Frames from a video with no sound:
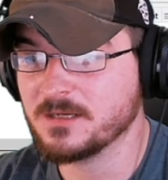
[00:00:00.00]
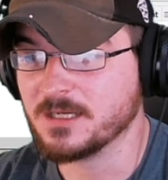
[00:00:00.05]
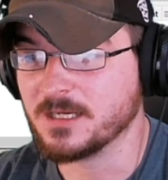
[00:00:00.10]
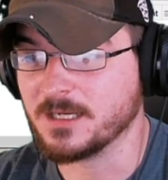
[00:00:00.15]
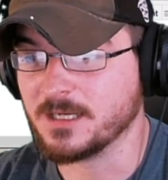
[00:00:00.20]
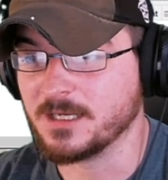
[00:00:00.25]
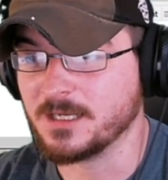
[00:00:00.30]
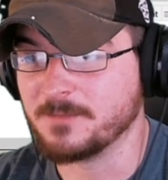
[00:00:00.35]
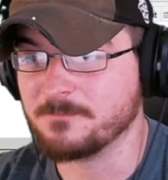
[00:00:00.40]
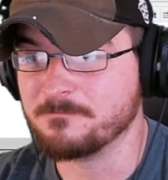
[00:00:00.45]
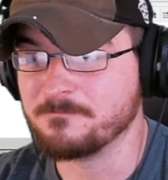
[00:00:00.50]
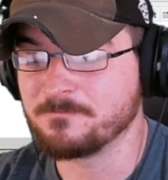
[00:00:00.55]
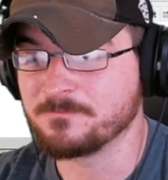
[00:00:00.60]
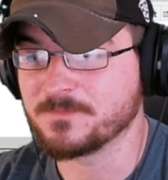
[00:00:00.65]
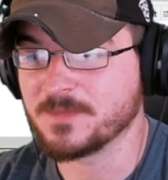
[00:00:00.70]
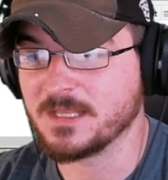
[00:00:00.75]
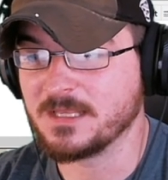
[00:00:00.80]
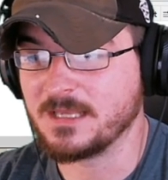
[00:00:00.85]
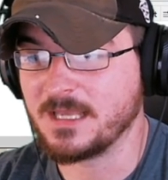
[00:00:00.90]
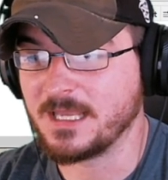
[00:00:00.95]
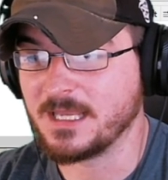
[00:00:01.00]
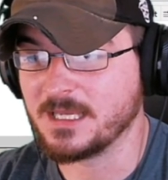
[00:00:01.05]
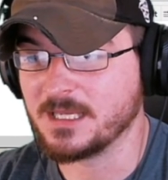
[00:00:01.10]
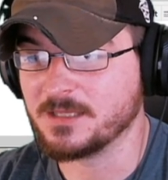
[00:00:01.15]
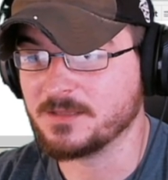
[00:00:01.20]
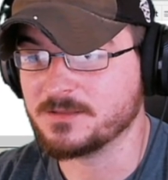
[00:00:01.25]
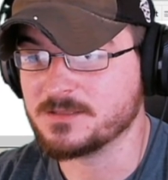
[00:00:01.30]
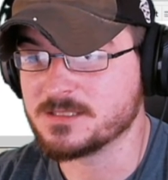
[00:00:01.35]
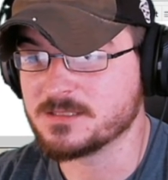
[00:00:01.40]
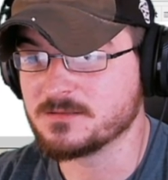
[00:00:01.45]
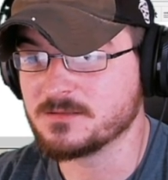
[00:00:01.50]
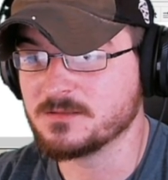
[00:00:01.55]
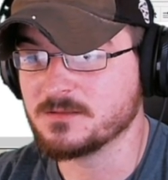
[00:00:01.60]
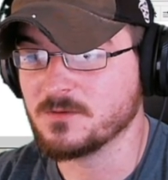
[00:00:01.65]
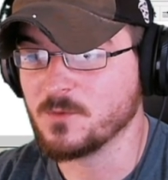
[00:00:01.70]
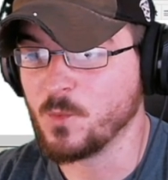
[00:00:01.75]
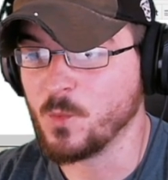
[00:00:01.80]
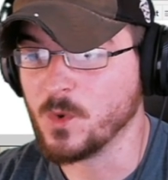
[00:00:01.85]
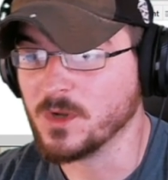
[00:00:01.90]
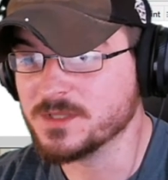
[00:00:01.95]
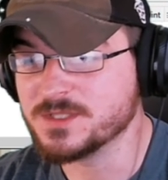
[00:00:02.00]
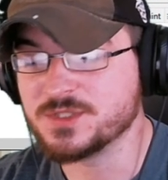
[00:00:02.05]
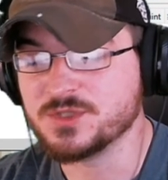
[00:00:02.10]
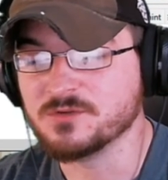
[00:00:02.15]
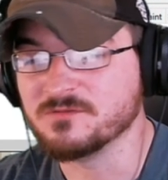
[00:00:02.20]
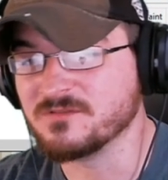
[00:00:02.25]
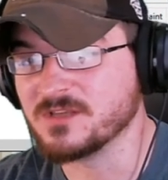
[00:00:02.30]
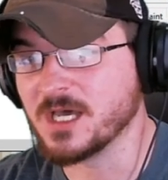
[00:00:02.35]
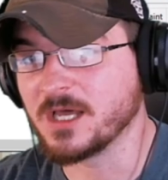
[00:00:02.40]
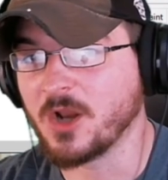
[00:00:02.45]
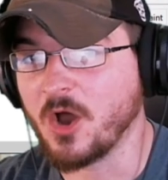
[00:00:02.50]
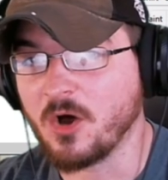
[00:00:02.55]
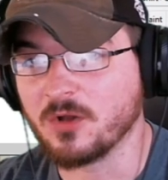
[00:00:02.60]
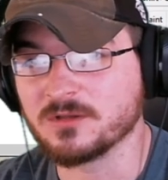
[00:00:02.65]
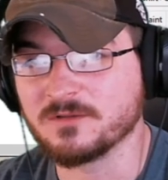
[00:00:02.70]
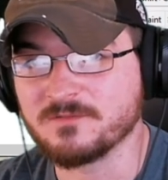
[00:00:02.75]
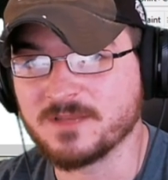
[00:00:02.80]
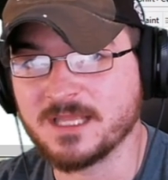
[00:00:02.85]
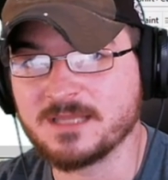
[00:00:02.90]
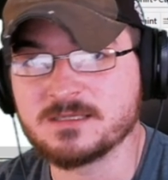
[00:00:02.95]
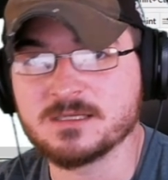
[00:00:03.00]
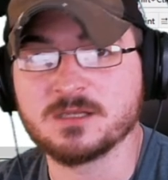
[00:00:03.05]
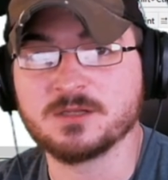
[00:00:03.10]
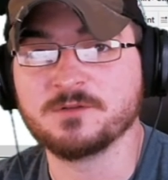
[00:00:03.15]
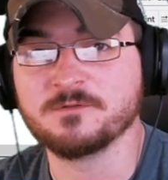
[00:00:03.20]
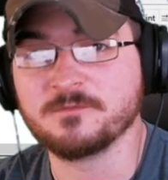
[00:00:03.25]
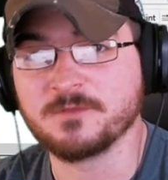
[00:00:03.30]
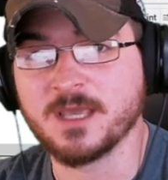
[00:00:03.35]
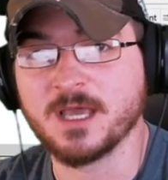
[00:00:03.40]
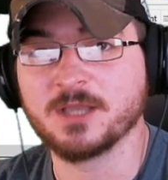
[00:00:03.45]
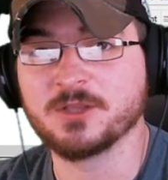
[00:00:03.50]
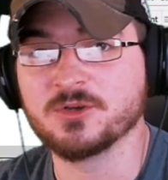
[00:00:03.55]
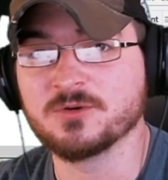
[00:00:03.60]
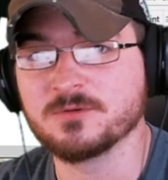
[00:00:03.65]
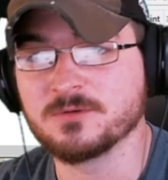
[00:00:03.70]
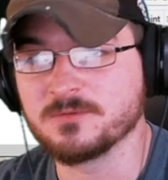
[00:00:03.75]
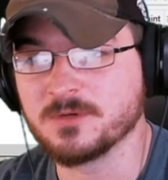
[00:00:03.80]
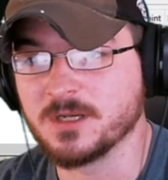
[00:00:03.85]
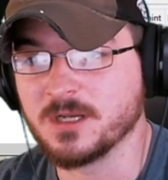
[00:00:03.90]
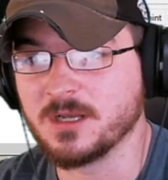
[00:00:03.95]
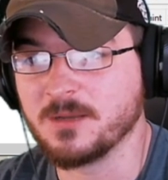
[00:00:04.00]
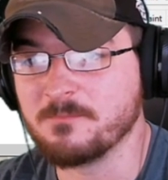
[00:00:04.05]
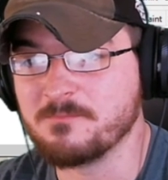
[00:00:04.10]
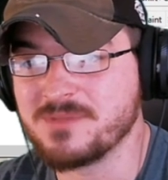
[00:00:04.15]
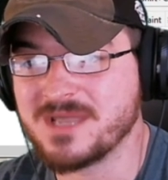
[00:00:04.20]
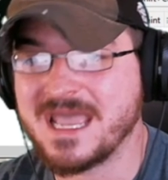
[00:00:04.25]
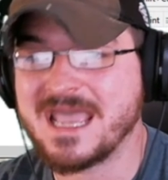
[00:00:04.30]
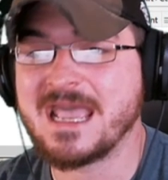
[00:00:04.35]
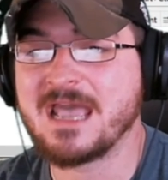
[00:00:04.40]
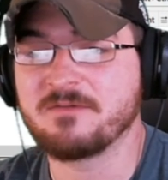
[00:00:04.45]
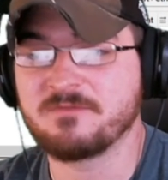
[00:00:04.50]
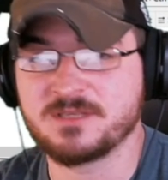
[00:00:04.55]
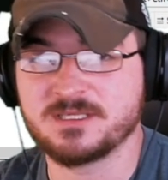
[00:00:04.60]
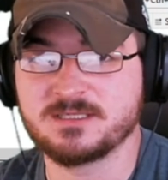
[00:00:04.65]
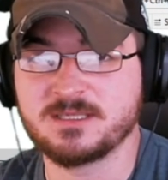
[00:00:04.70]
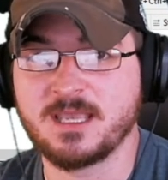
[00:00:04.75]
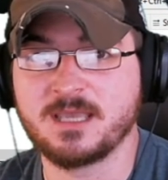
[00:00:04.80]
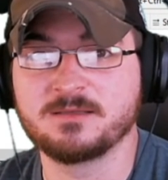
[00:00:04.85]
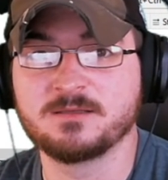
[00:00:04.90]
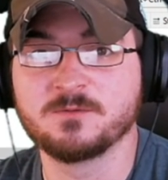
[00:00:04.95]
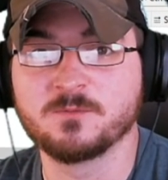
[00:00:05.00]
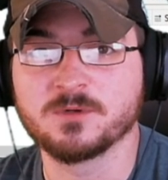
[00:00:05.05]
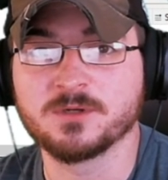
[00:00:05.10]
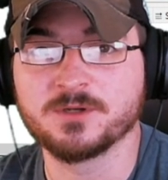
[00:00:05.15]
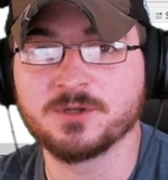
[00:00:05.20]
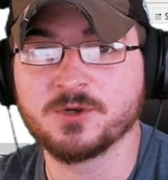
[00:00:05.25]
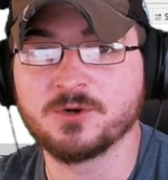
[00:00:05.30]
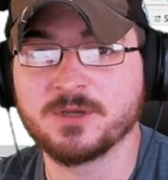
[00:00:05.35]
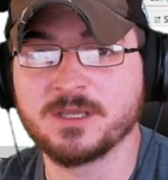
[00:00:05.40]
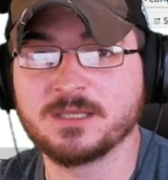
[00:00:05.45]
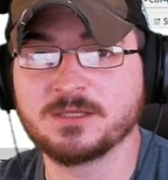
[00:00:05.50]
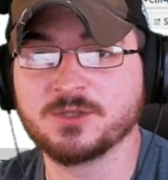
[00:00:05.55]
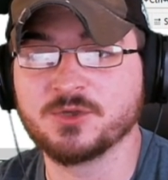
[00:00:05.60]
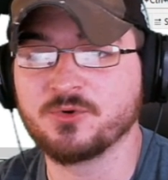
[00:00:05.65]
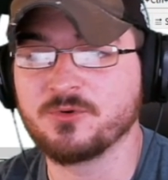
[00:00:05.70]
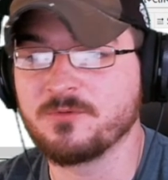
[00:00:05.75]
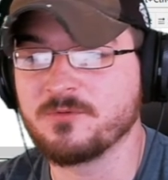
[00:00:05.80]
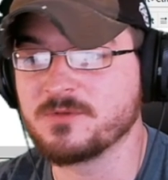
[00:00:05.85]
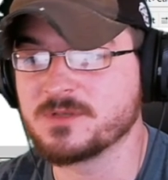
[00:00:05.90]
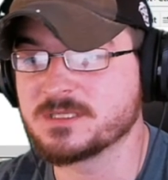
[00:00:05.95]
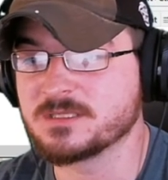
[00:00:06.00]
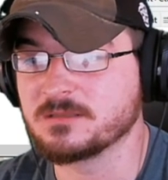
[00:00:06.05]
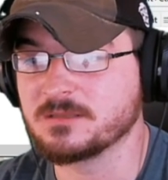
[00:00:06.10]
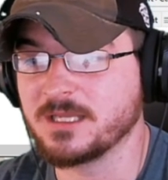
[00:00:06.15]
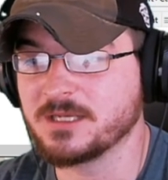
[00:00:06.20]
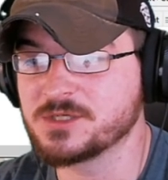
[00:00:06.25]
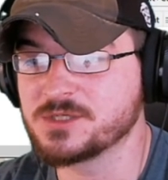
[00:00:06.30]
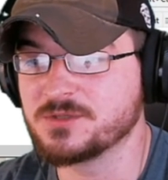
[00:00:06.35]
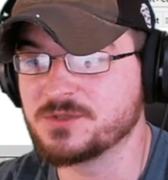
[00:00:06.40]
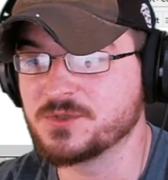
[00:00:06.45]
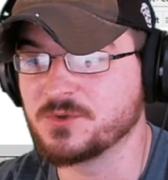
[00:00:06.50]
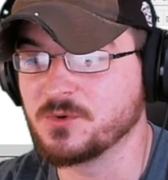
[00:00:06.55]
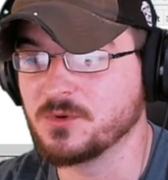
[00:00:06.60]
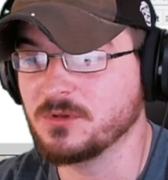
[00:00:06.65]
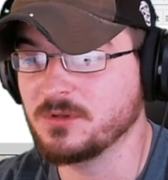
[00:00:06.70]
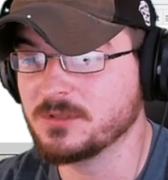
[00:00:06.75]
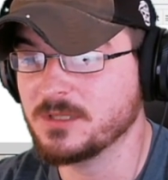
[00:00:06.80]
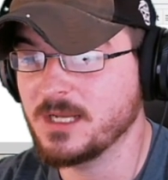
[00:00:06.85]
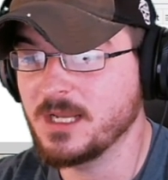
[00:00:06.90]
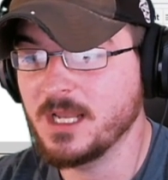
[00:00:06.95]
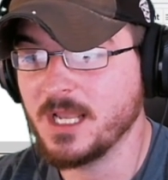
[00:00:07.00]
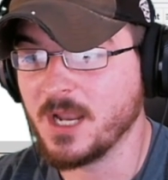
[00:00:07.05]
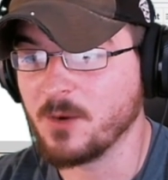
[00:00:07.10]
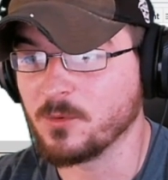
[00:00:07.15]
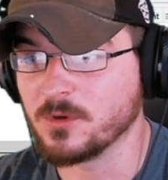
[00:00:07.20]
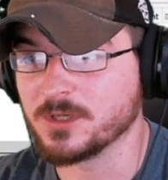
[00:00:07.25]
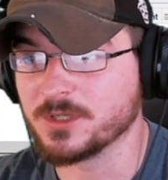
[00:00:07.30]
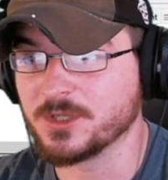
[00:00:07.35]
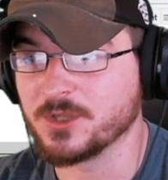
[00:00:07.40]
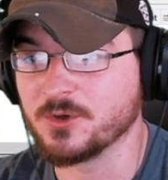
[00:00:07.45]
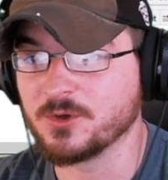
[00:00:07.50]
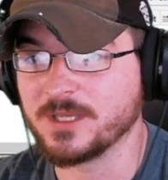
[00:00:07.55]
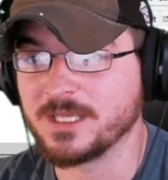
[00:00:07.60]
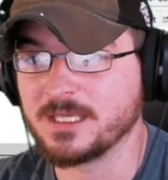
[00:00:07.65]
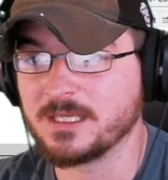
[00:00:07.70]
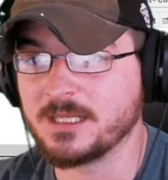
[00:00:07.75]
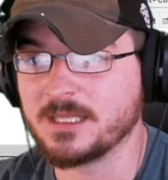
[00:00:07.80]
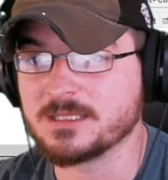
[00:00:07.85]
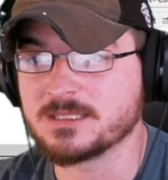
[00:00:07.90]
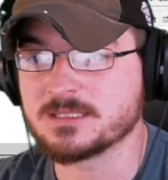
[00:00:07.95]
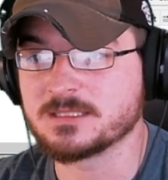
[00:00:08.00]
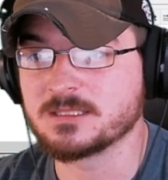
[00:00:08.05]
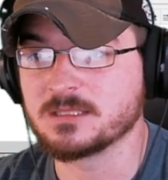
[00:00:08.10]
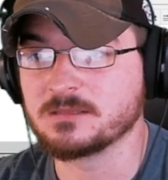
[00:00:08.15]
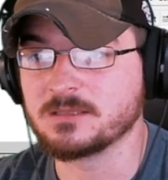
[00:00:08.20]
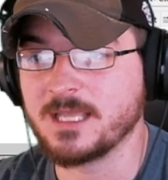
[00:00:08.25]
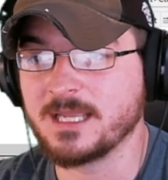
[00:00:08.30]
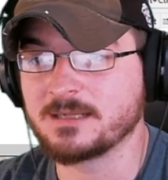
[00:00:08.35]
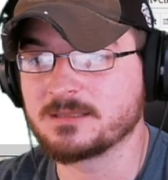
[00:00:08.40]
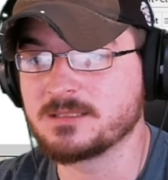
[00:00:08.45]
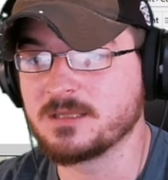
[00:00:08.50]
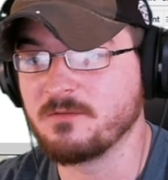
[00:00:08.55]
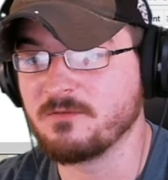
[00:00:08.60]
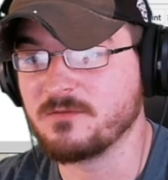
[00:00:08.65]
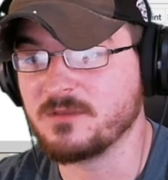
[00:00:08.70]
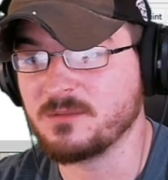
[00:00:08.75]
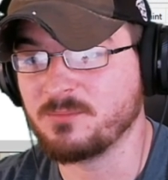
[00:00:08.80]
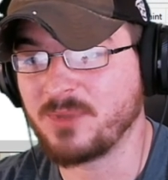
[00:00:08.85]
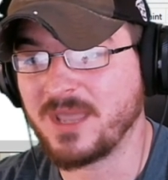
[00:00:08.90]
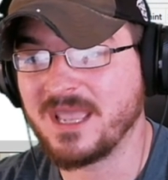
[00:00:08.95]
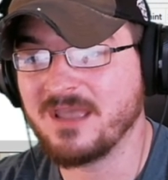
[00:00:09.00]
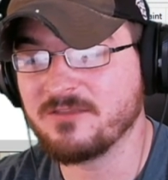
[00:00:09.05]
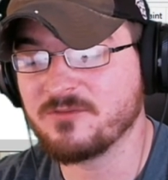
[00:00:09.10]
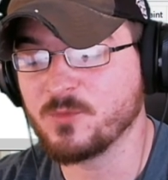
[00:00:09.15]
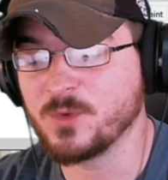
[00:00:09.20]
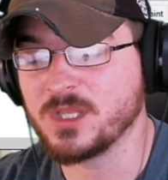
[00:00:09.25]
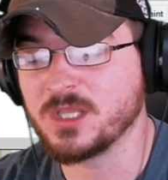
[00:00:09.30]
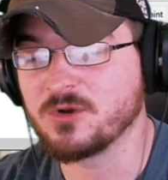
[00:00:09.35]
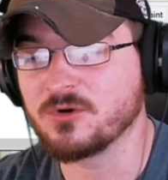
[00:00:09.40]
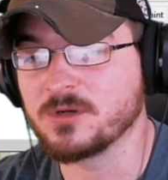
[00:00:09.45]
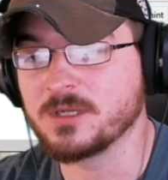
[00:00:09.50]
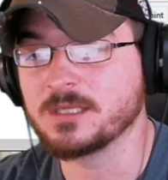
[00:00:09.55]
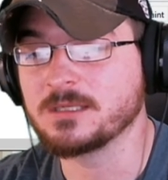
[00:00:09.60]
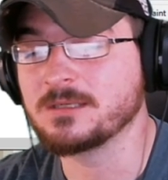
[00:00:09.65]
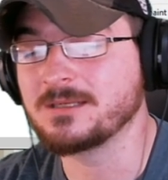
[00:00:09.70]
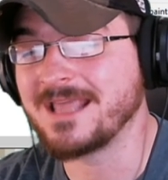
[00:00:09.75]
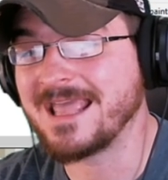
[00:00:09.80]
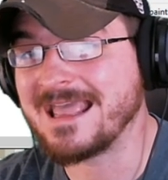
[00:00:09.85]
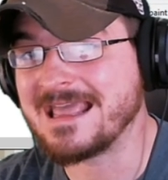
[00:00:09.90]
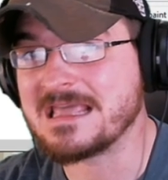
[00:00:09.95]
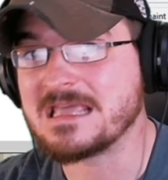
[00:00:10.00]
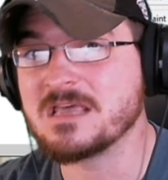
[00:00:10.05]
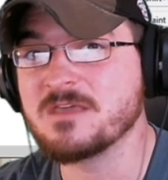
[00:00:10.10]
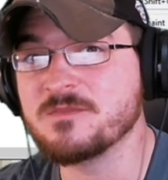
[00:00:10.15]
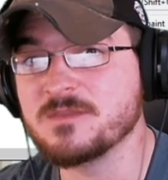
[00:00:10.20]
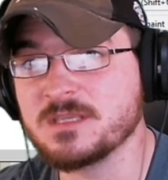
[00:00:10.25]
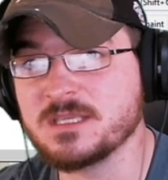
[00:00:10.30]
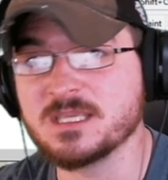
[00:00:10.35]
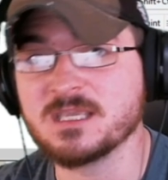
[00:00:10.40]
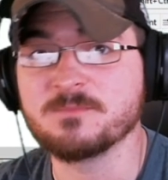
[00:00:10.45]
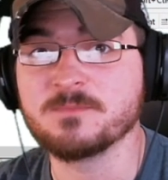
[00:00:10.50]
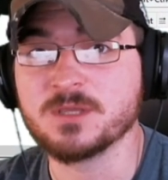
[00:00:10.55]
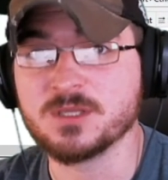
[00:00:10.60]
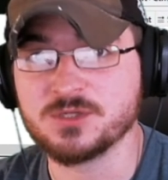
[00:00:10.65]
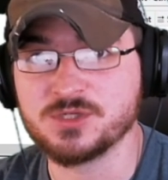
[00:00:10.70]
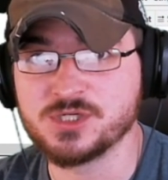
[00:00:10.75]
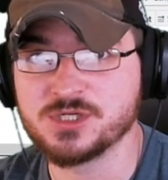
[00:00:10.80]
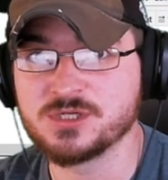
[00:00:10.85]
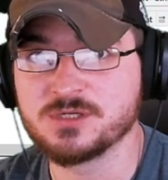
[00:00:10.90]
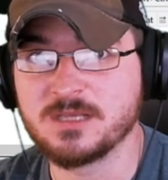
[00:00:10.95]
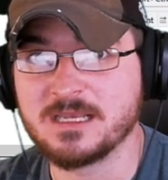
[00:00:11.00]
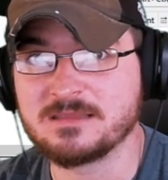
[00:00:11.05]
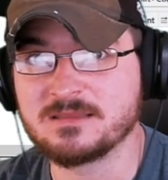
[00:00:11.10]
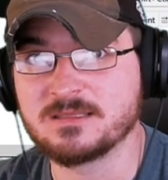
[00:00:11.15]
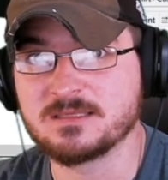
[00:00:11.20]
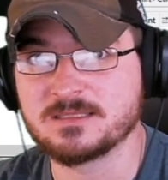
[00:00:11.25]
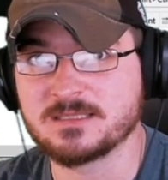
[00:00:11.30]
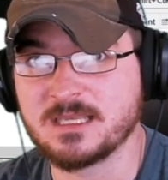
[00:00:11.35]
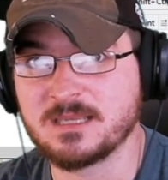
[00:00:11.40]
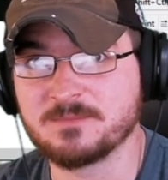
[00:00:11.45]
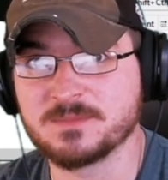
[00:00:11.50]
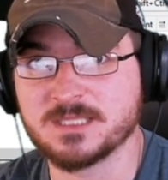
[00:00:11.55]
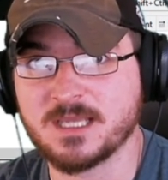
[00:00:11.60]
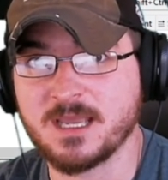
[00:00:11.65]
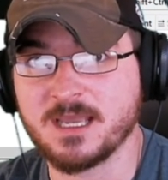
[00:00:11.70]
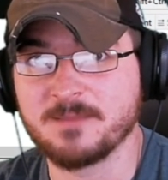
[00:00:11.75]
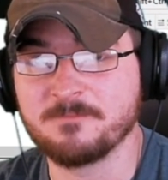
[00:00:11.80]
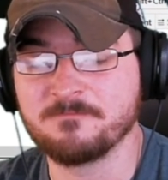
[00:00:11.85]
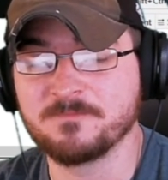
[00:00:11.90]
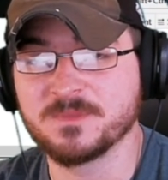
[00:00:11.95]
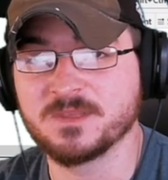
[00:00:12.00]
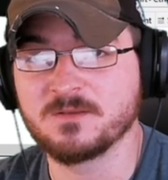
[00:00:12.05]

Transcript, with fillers: Um, and once you've got all of that done, you've got your um, path set. We're going to go ahead and go to the selection tool, and we're going to go ahead and select the path we created and the image at the same time.